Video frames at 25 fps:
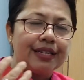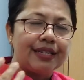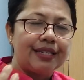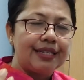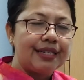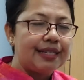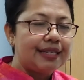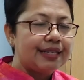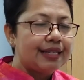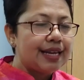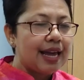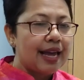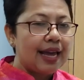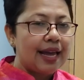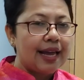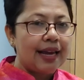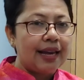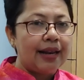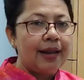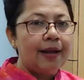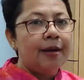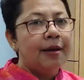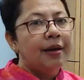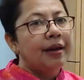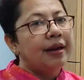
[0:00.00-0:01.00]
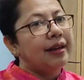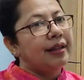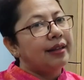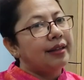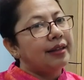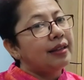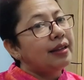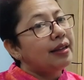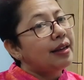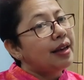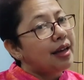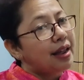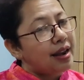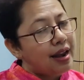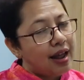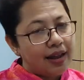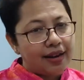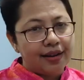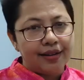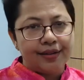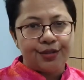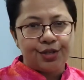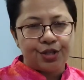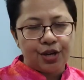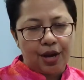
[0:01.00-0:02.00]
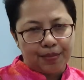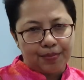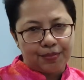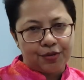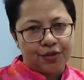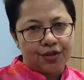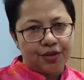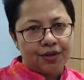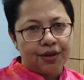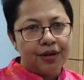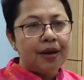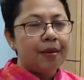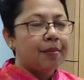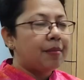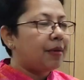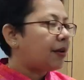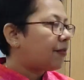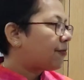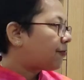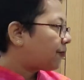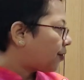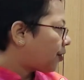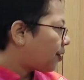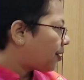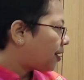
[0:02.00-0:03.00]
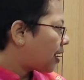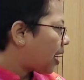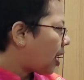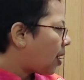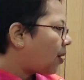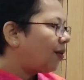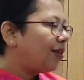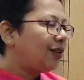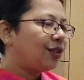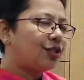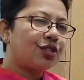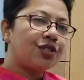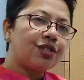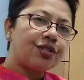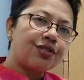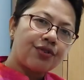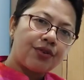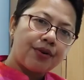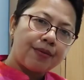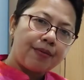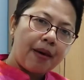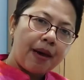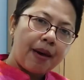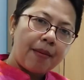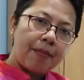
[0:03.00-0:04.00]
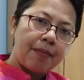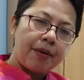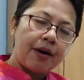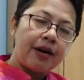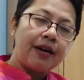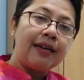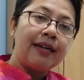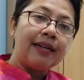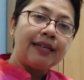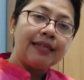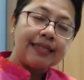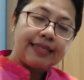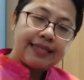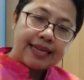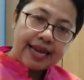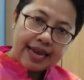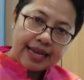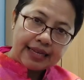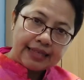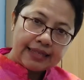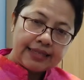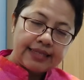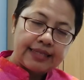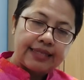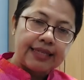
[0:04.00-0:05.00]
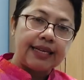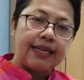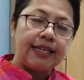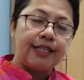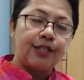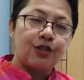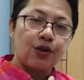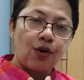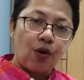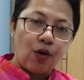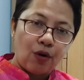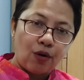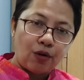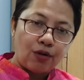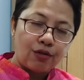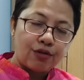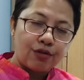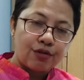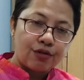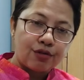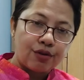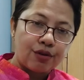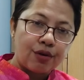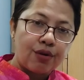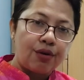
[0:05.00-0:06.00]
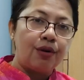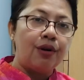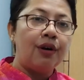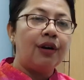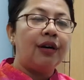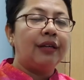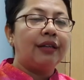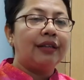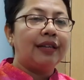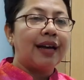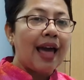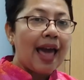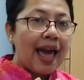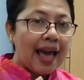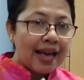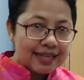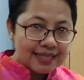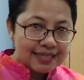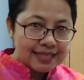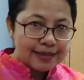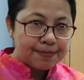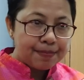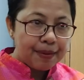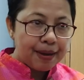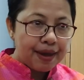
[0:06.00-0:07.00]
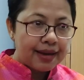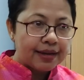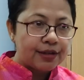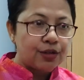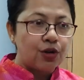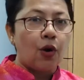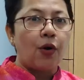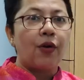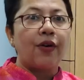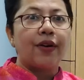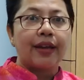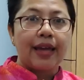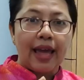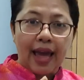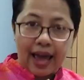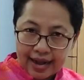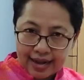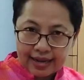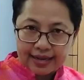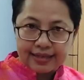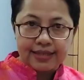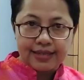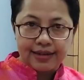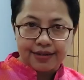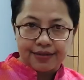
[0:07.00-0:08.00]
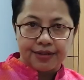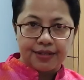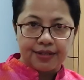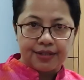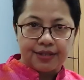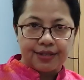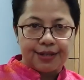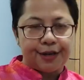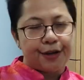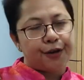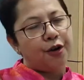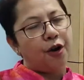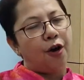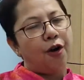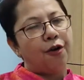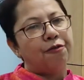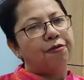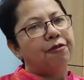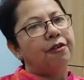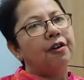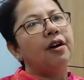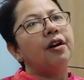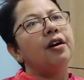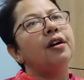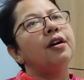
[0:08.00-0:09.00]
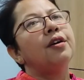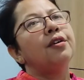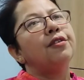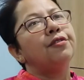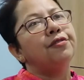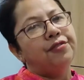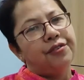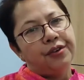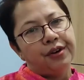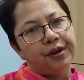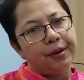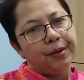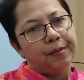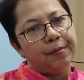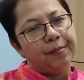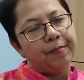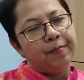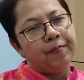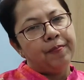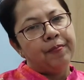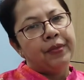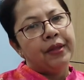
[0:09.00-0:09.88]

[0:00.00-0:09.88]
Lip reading: in detail in another chapter. But for now, you just remember, tense is also the aspect or characteristic of a verb.